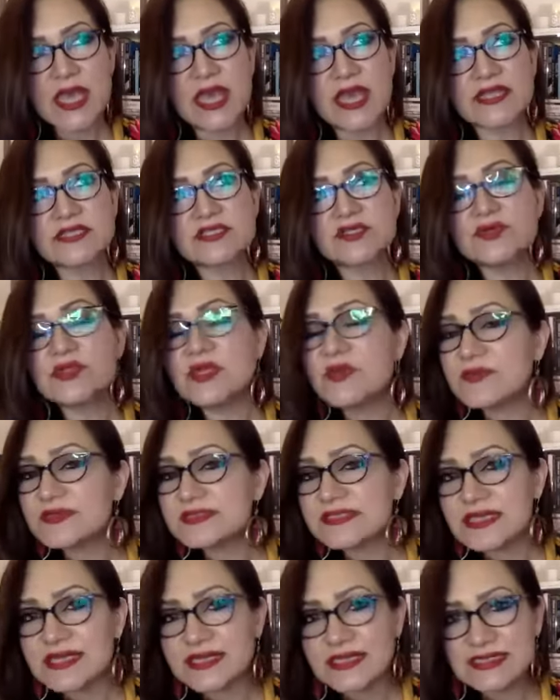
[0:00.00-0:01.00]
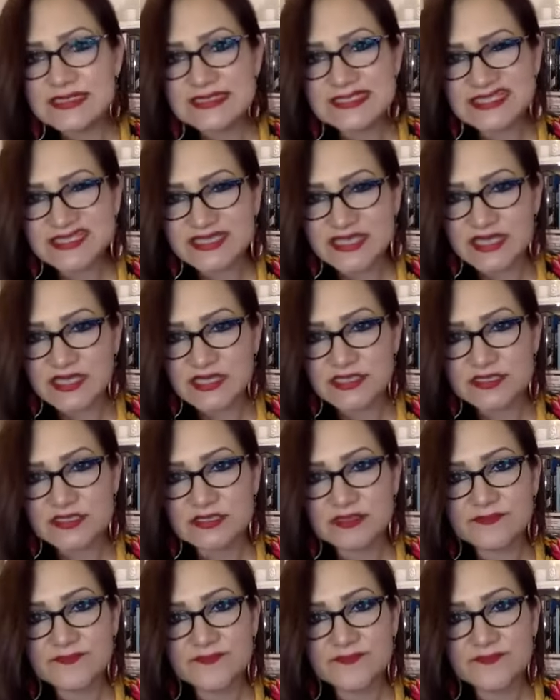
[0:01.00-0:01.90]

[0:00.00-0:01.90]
And so there was a little seed